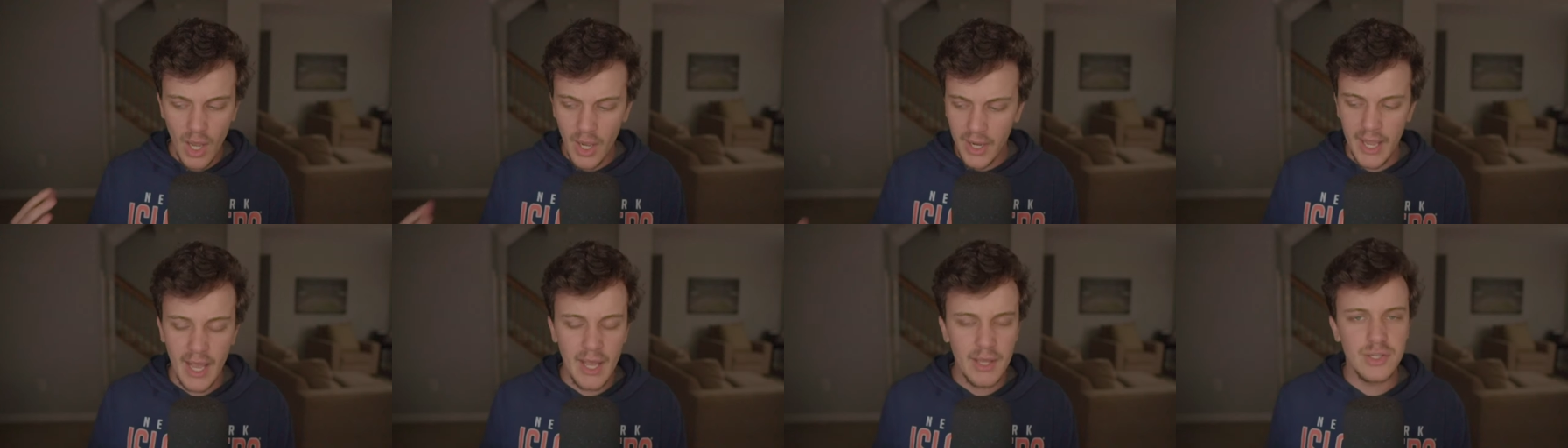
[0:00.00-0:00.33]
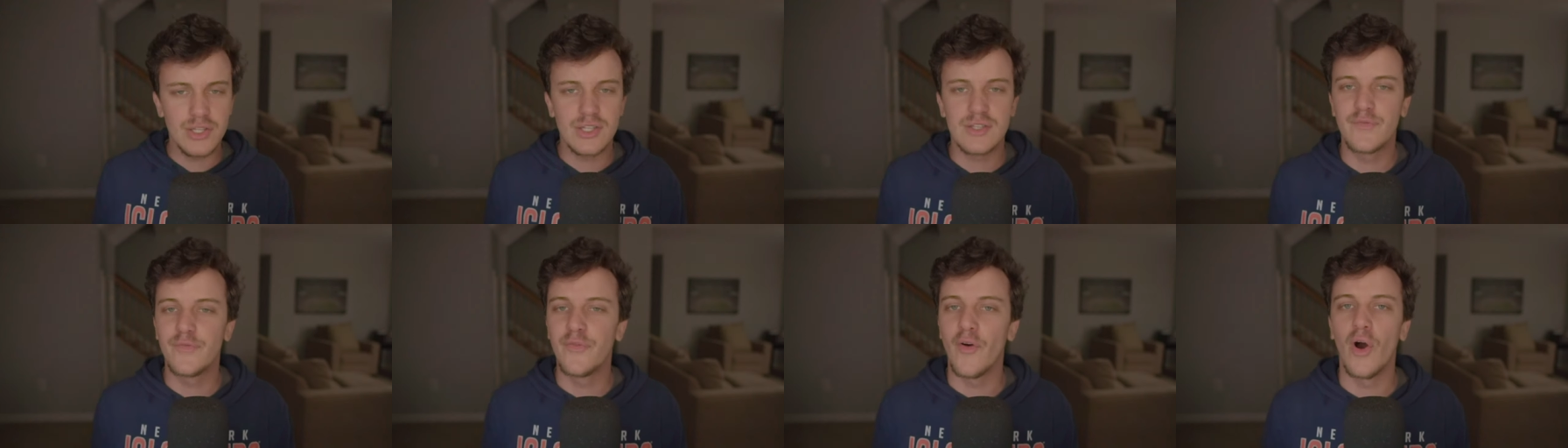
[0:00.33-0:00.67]
again,
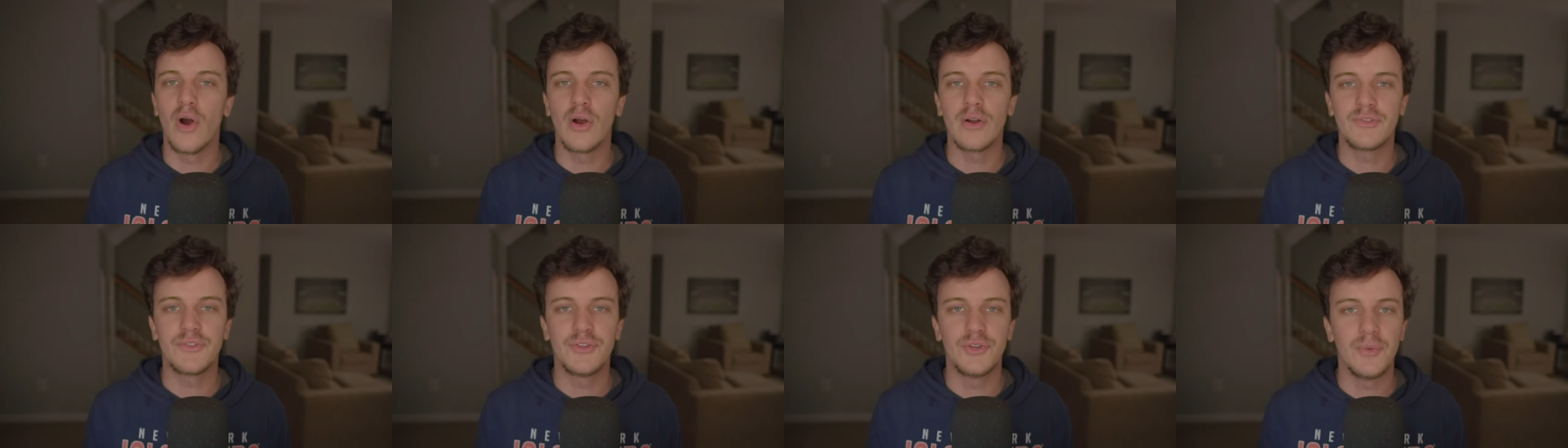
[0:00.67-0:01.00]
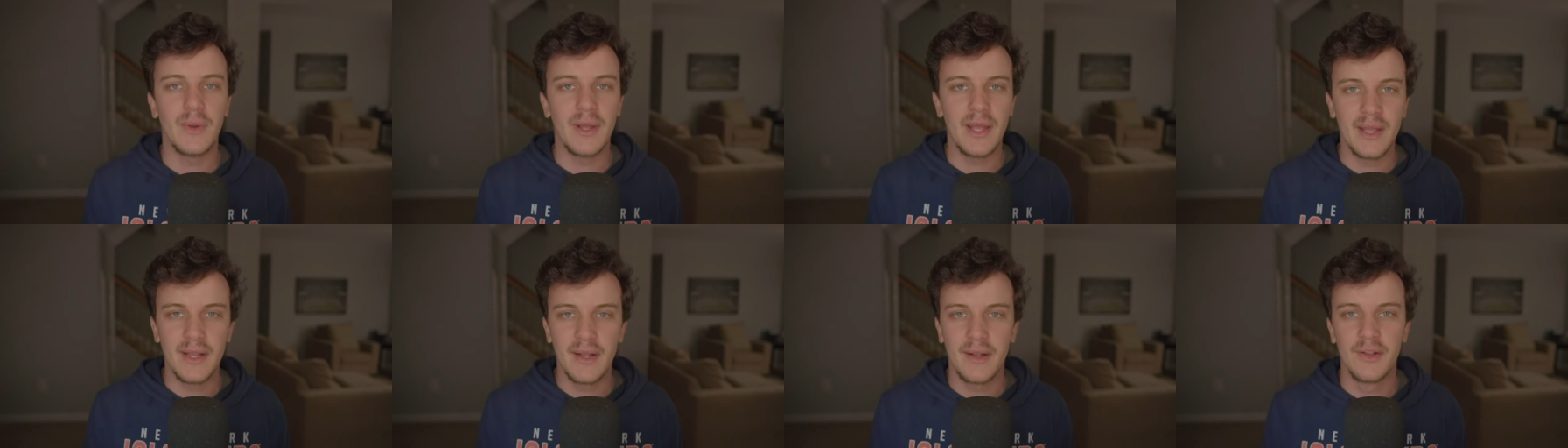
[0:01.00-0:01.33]
just far
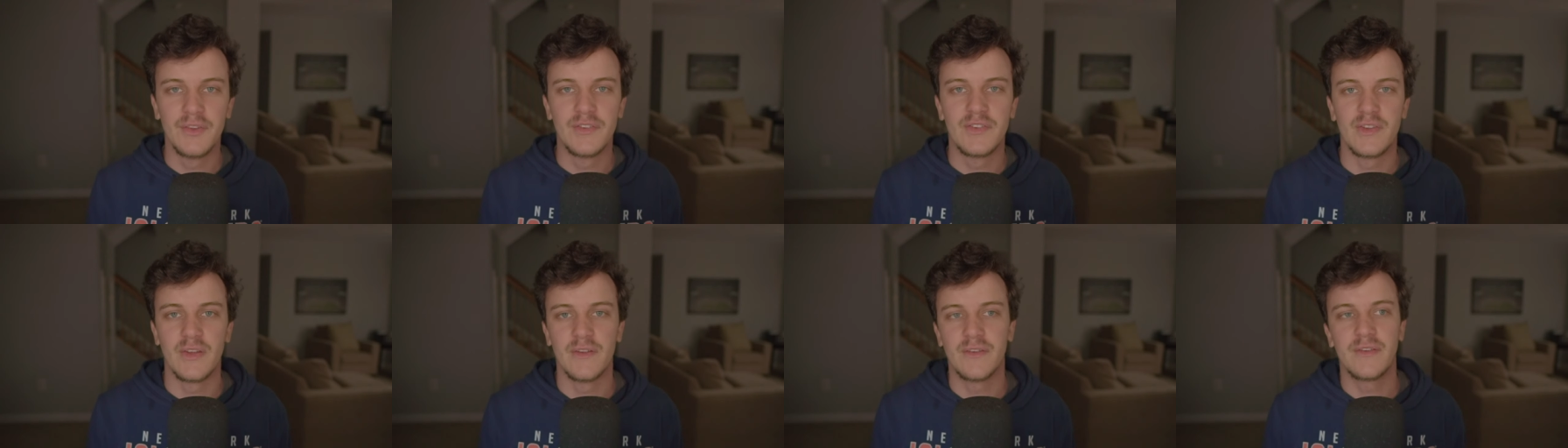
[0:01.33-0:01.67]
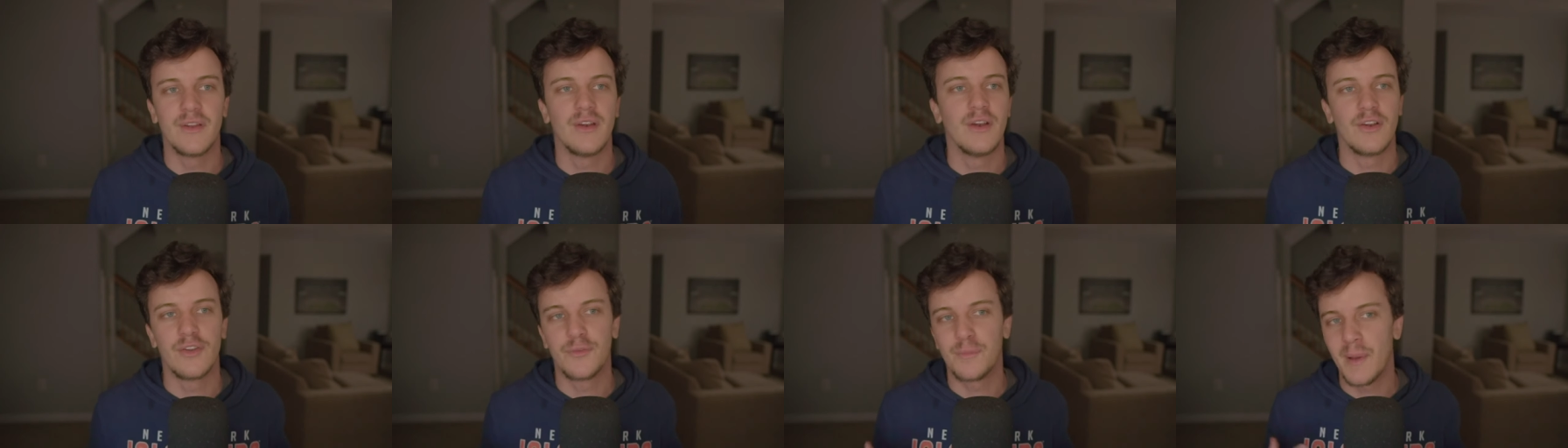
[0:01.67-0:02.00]
too
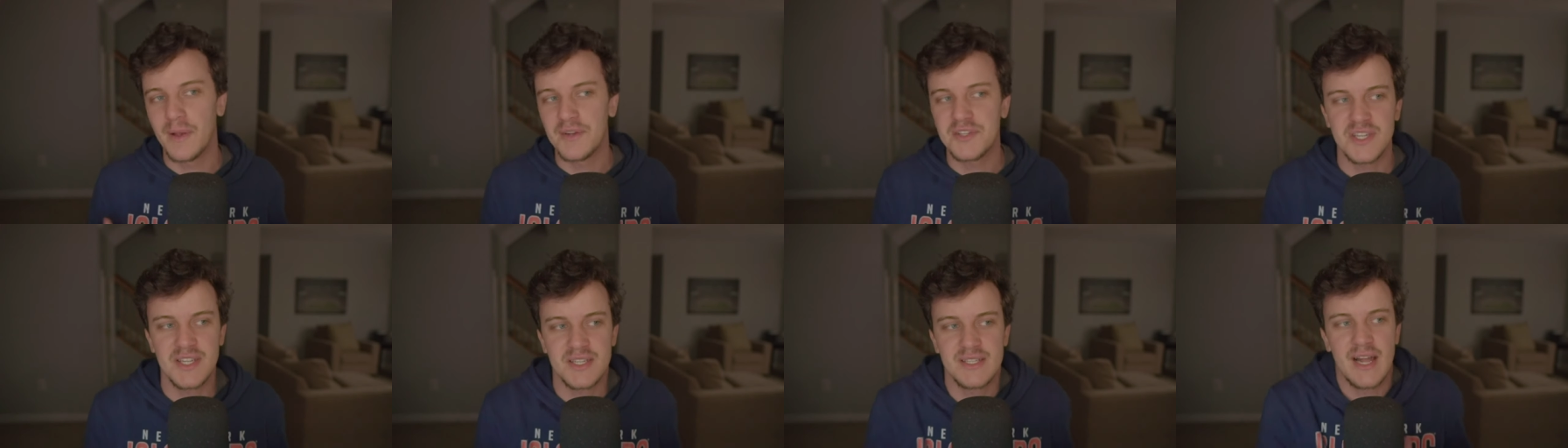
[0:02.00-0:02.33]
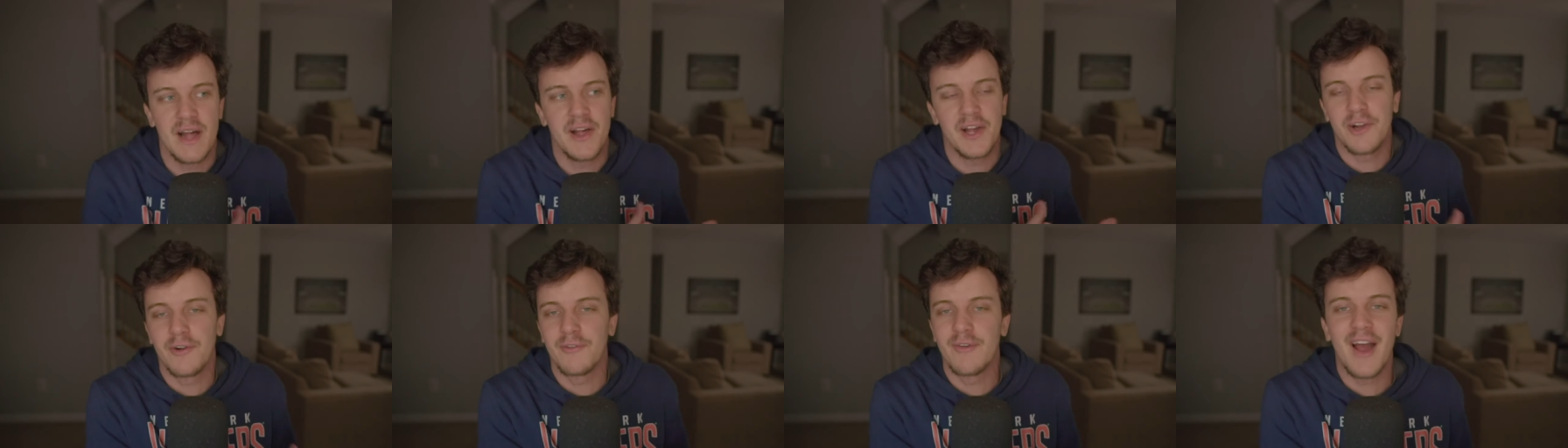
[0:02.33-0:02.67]
inconsistent, and especially he's
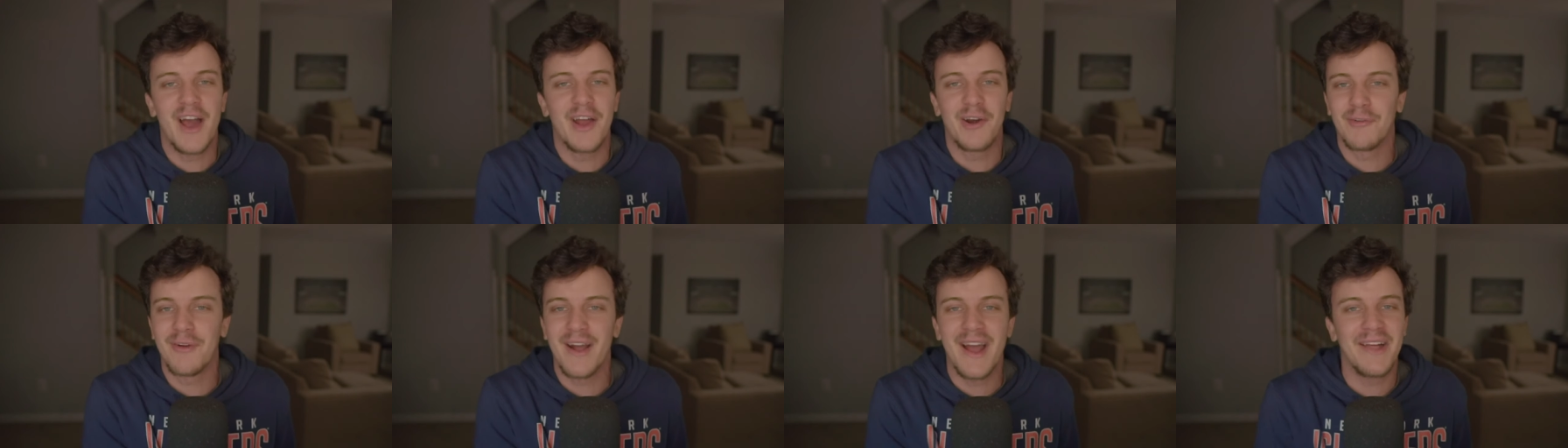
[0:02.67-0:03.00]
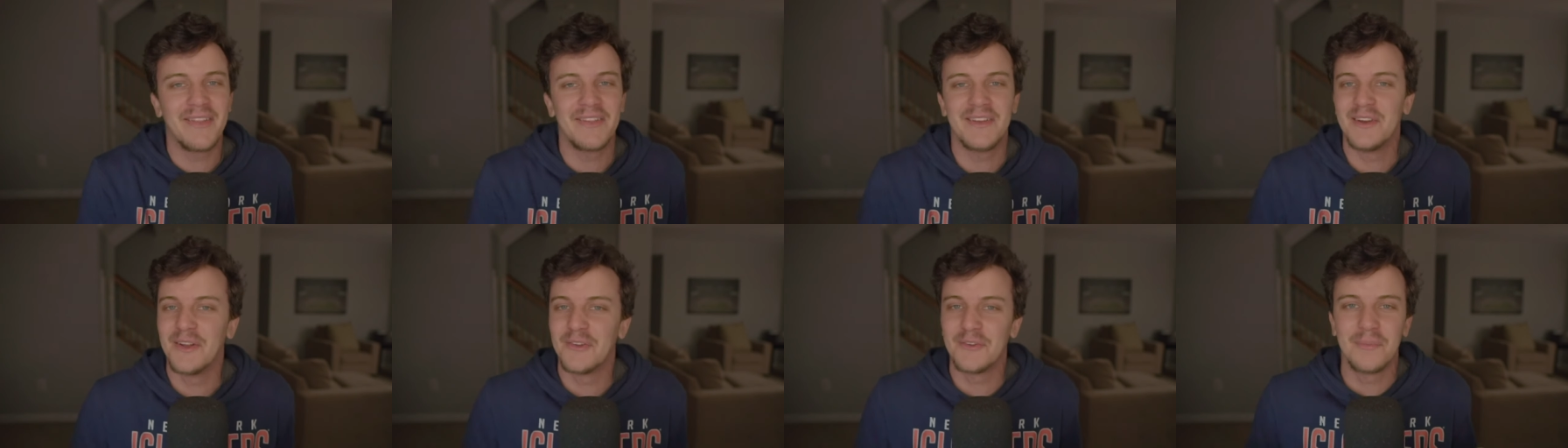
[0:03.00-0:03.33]
not like a Ryan
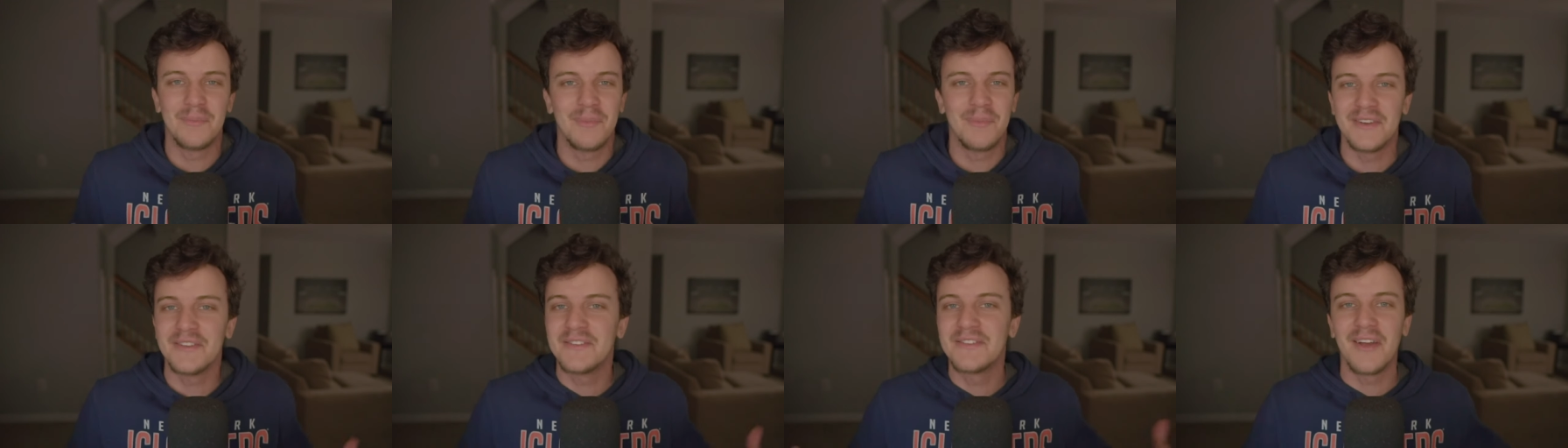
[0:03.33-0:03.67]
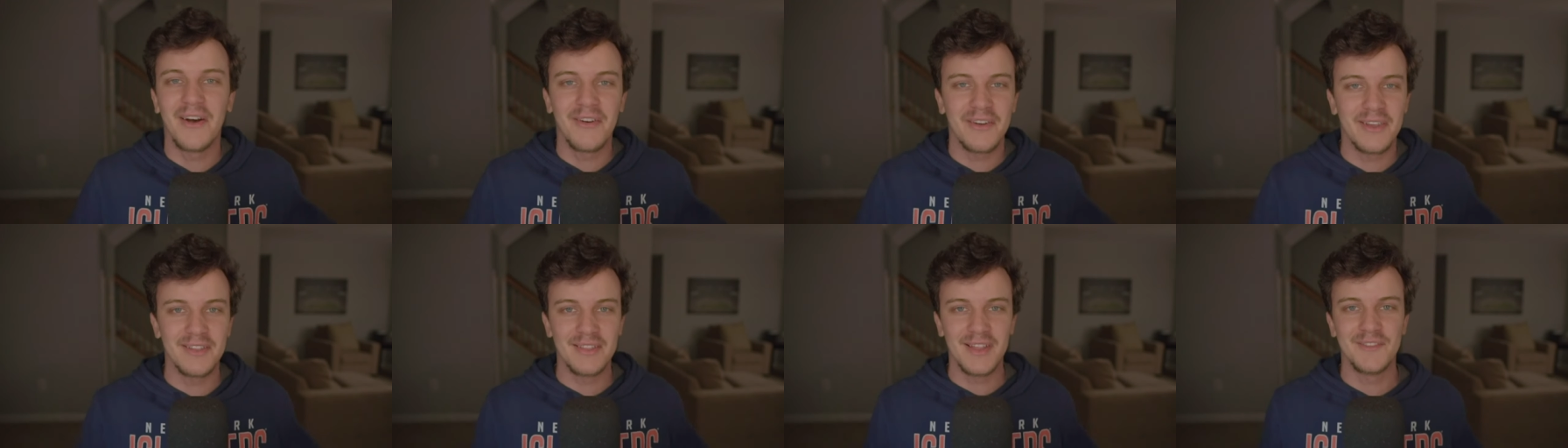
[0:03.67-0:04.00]
O'Reilly. He doesn't play
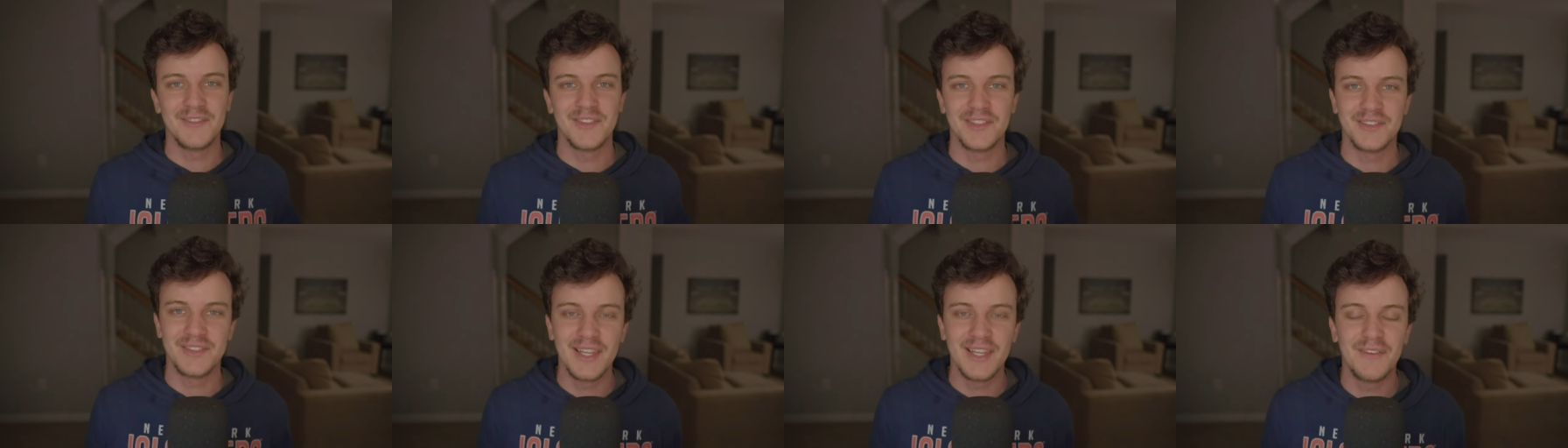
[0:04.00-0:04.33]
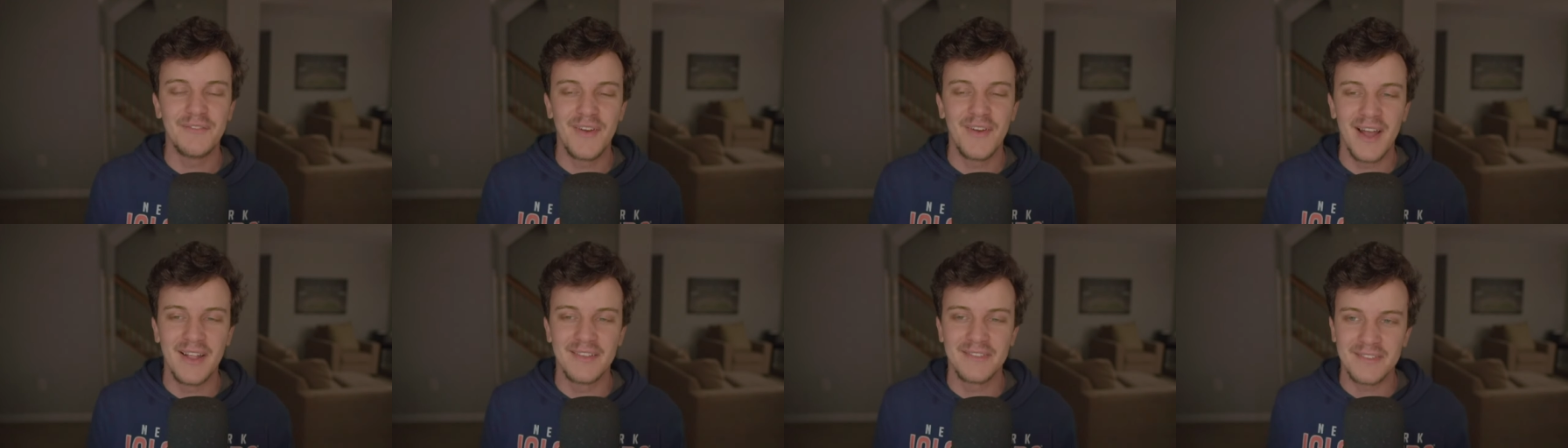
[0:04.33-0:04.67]
Selke level
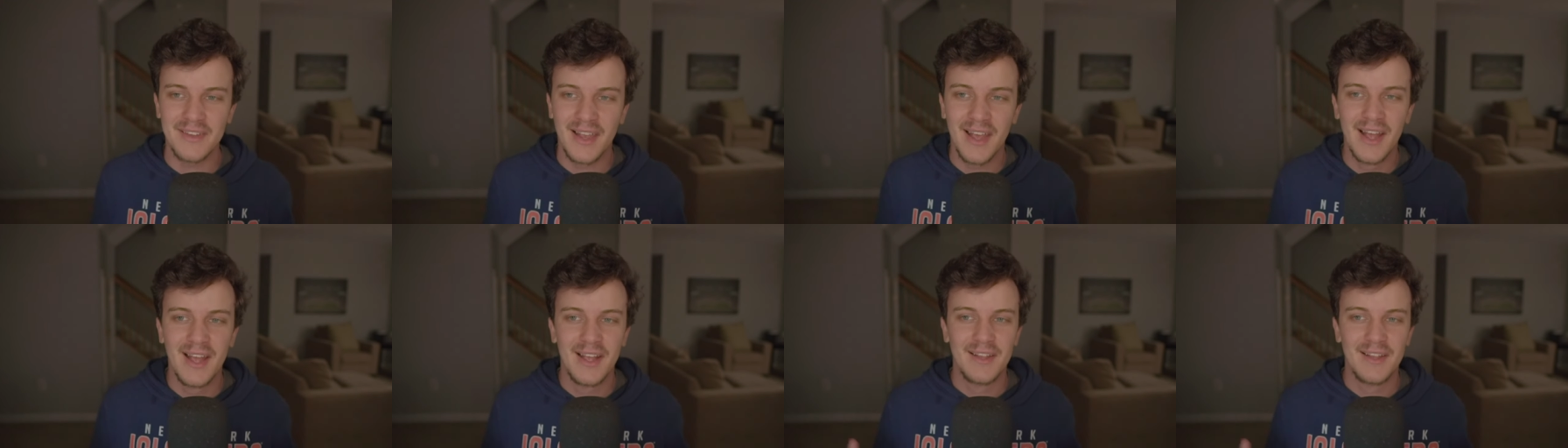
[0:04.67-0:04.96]
defense.